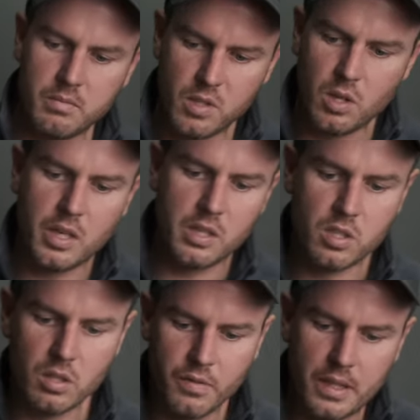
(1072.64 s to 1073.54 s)
cooking
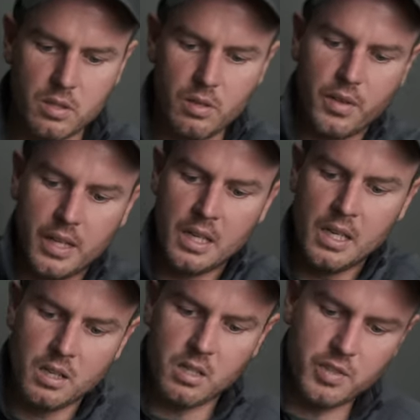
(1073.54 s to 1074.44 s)
stuff, that sort of thing.
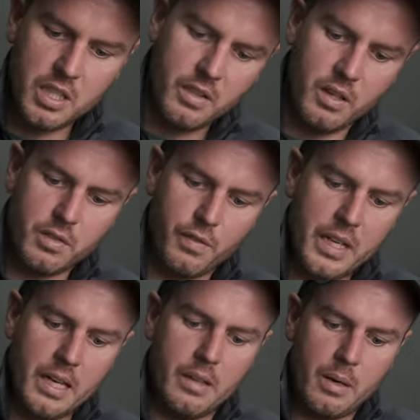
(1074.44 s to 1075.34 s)
Because obviously don't forget,